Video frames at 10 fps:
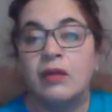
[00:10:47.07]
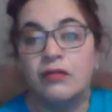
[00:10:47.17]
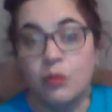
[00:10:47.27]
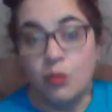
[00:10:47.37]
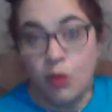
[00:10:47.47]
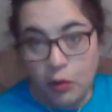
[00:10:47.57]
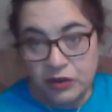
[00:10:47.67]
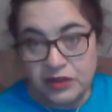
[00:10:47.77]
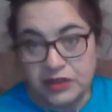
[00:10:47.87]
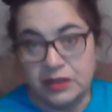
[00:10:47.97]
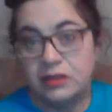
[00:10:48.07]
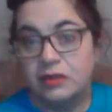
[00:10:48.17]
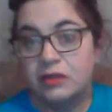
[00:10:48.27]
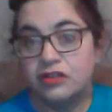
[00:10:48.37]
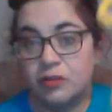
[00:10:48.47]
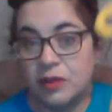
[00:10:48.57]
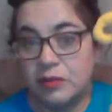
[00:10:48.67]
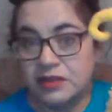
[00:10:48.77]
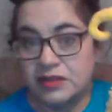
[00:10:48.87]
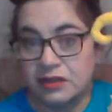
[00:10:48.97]
From Wobbleton to
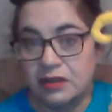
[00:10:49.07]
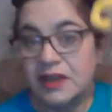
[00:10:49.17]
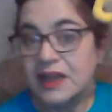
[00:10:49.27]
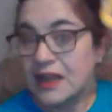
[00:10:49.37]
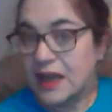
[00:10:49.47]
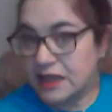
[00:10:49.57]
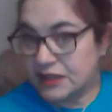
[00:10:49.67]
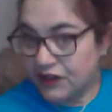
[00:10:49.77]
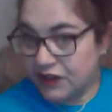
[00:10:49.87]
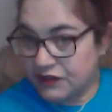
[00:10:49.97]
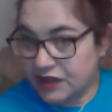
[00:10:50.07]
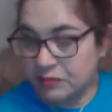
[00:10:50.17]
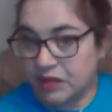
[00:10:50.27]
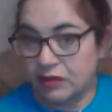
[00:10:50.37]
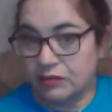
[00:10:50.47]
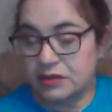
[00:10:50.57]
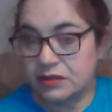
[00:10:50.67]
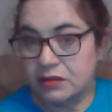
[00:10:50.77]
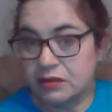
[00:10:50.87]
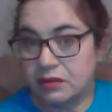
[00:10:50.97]
Wibbleton. It's 15 miles.
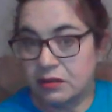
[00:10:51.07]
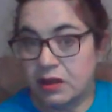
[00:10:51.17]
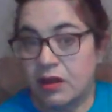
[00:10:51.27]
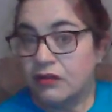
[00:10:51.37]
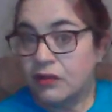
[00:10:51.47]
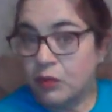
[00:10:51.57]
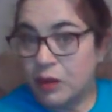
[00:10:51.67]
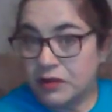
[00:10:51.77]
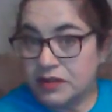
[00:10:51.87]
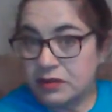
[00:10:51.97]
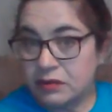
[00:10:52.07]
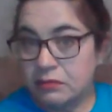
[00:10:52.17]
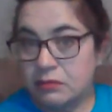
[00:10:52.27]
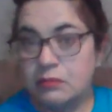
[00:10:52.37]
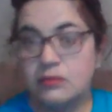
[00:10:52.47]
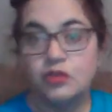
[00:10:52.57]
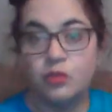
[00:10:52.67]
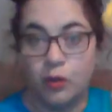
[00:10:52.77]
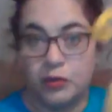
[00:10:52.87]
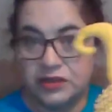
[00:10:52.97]
From Wibbleton to
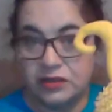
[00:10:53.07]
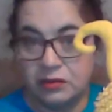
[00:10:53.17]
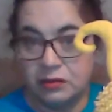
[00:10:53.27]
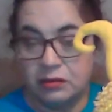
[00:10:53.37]
Wobbleton.